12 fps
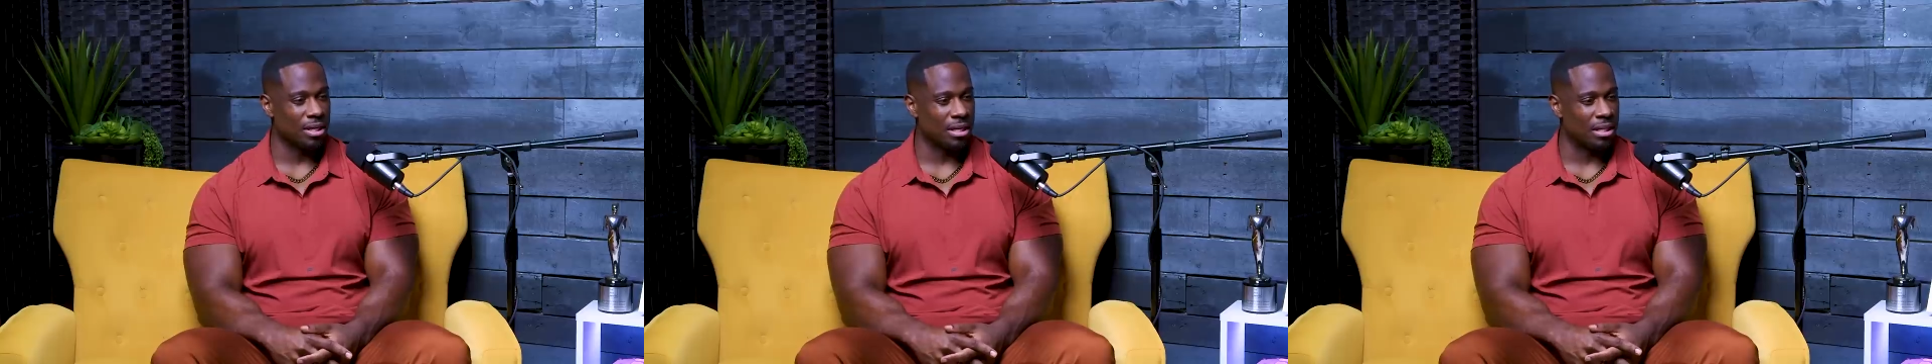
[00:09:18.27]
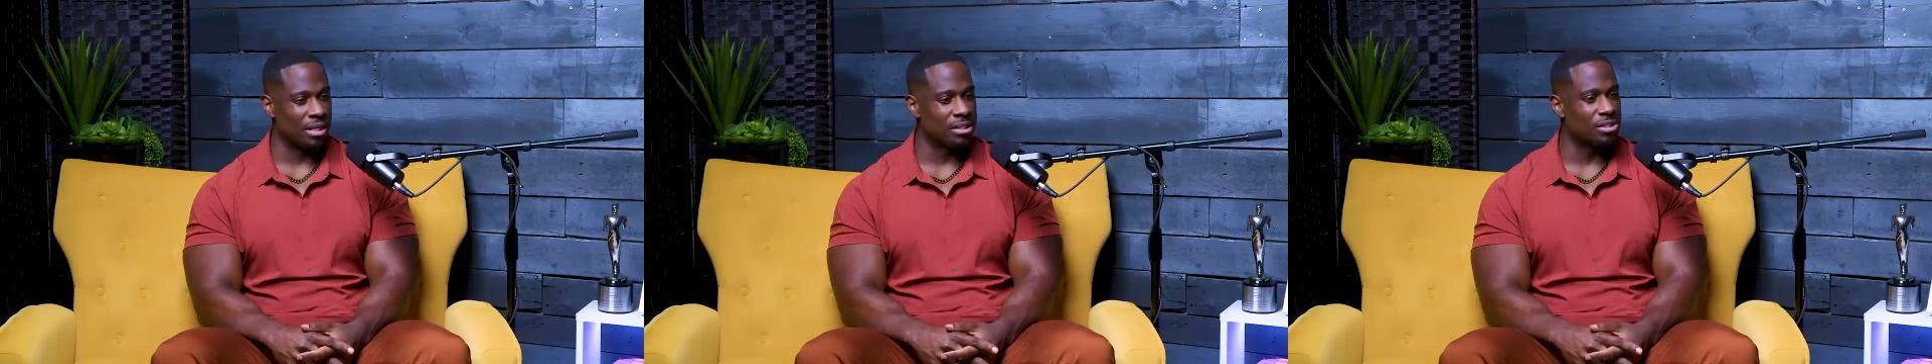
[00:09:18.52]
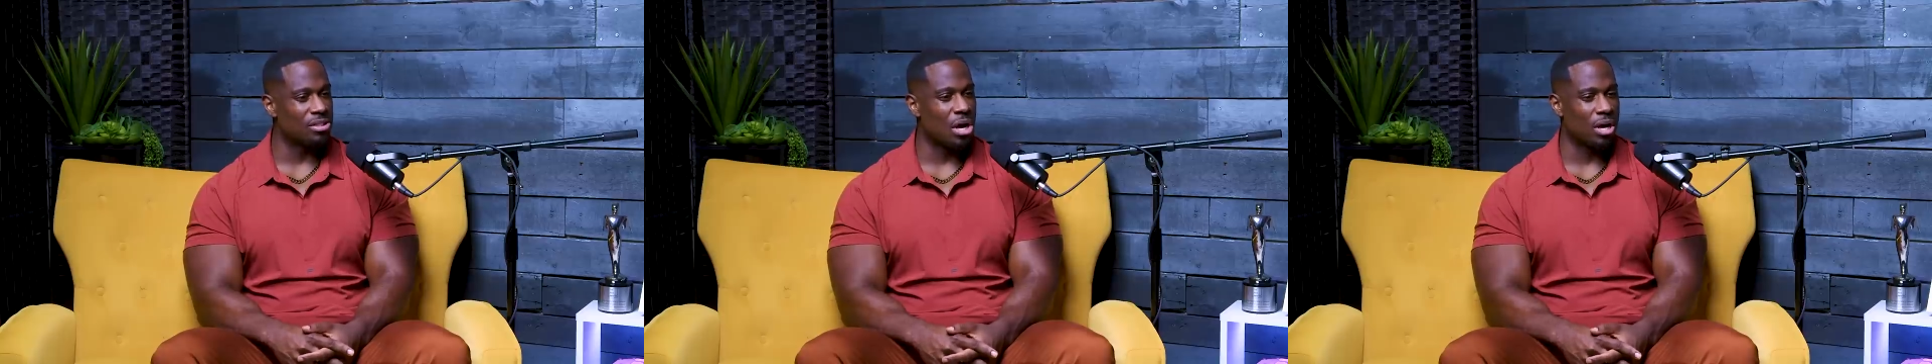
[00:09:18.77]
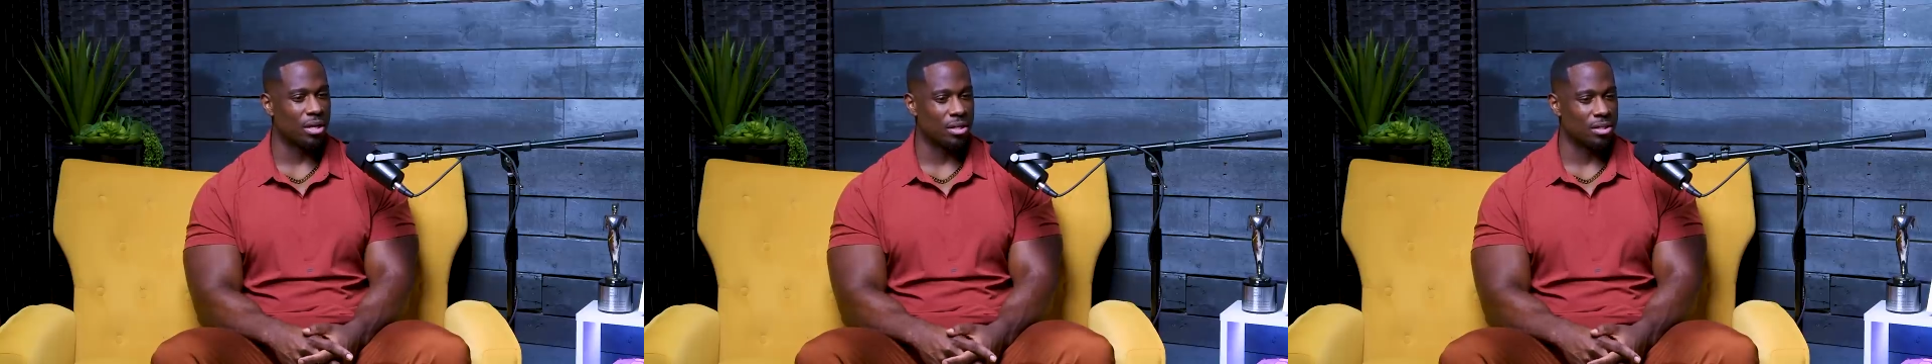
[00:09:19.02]
And this
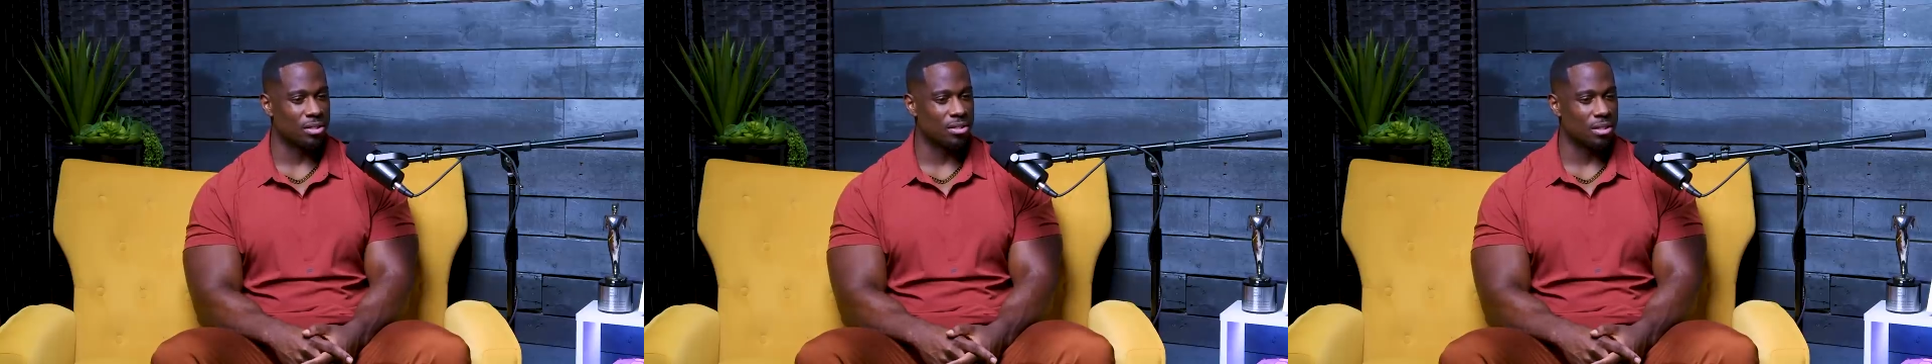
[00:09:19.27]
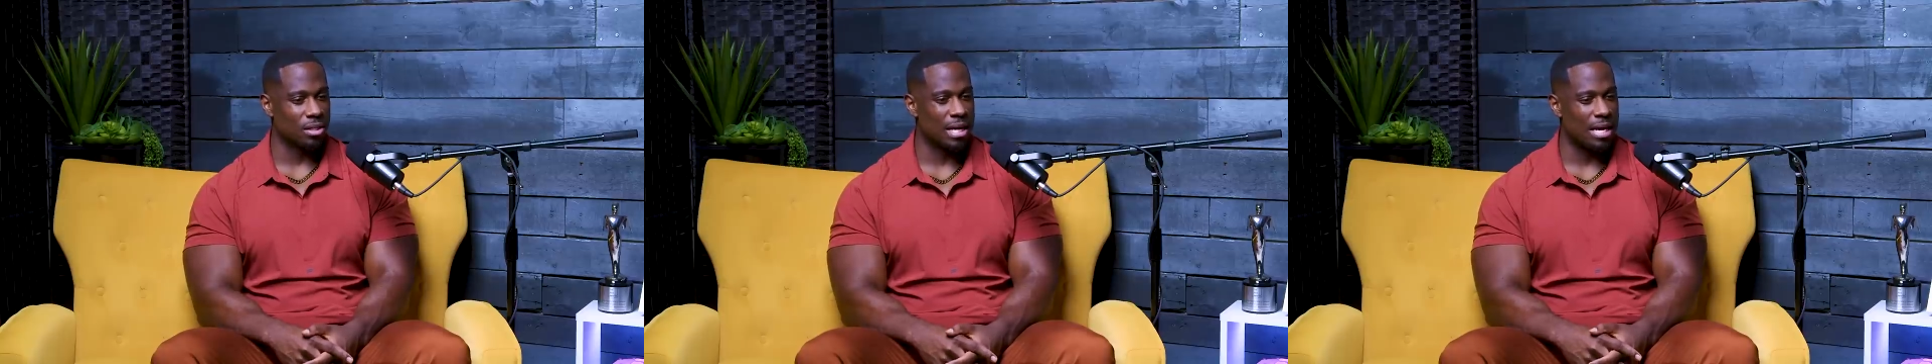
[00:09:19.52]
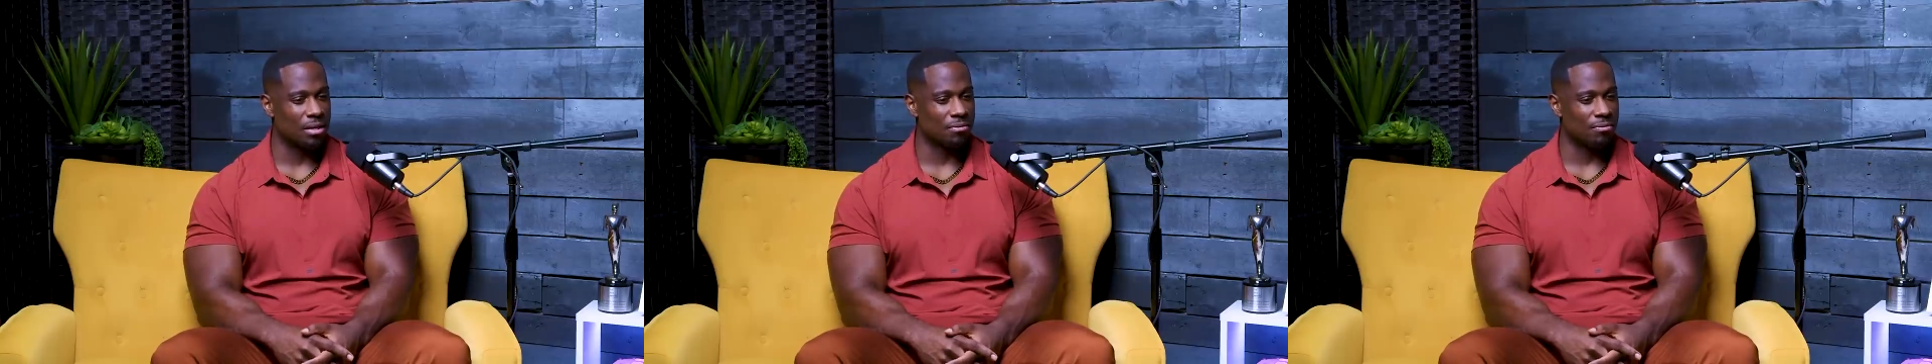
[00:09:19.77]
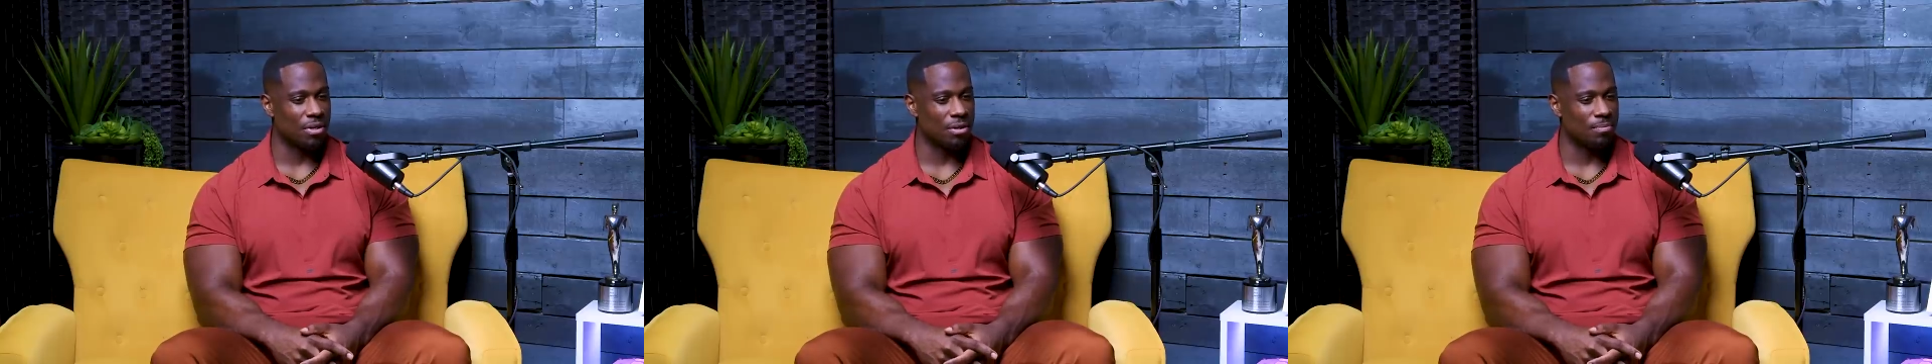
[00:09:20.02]
started the kind of,